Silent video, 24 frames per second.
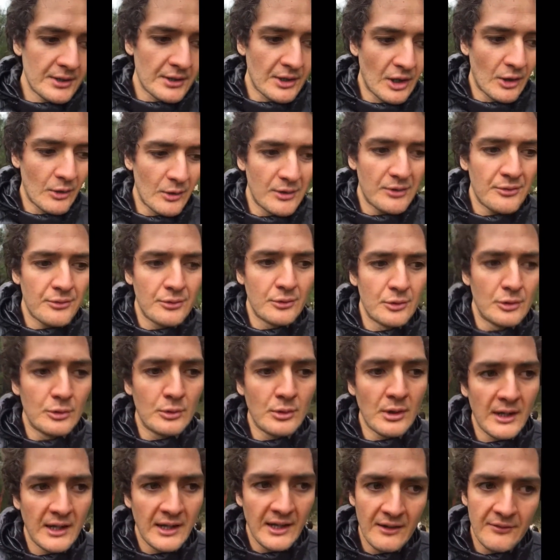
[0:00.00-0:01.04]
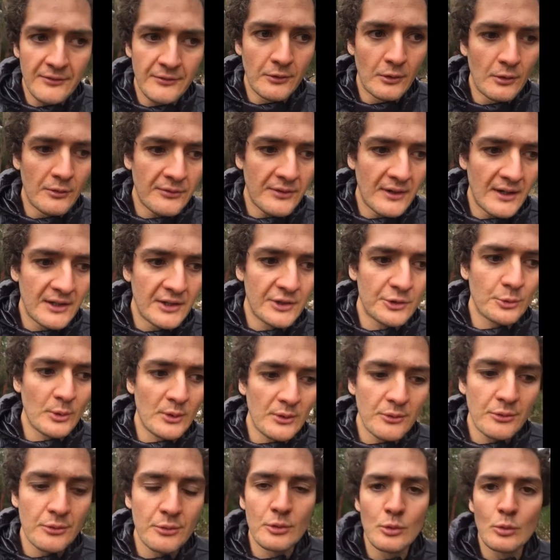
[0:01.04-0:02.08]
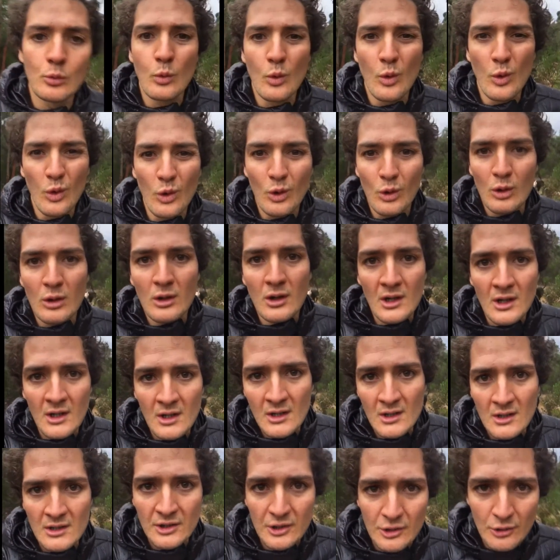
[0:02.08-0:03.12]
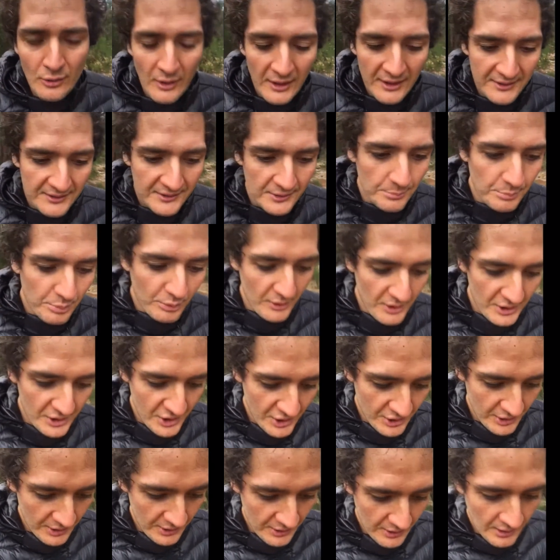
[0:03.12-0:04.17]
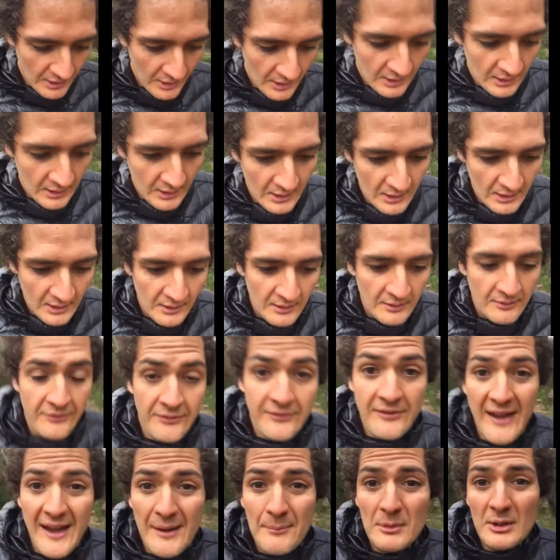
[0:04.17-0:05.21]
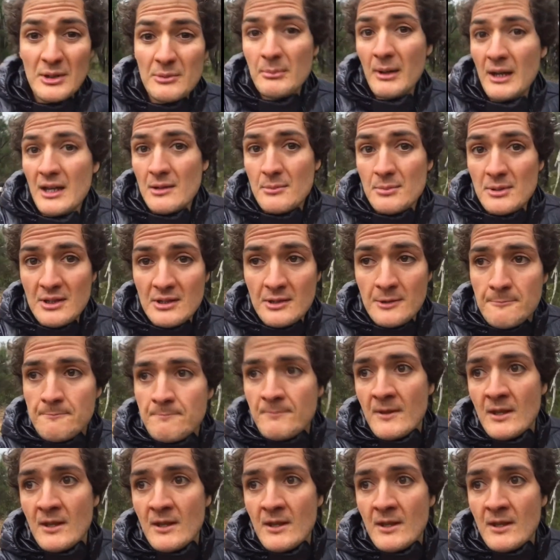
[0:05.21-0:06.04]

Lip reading: going through, our forefathers went through war, the Great Depression, famine, maybe,